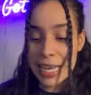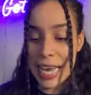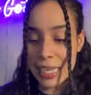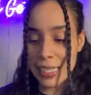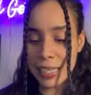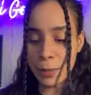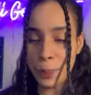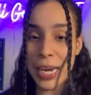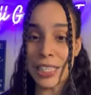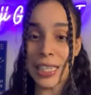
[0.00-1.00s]
Yeah,
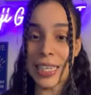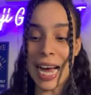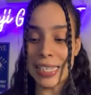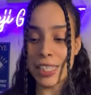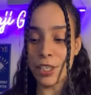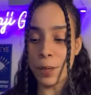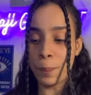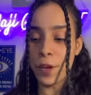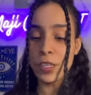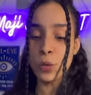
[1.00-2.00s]
celebration. Guys, there's a
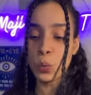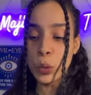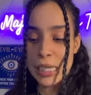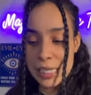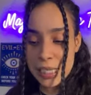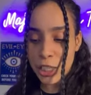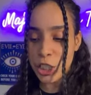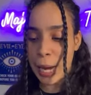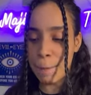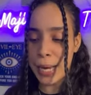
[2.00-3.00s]
reason the
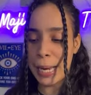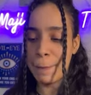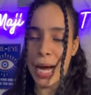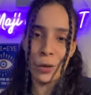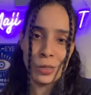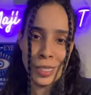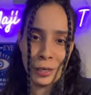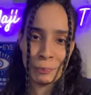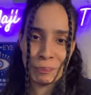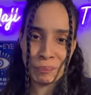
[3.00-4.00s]
champagne bottle's here.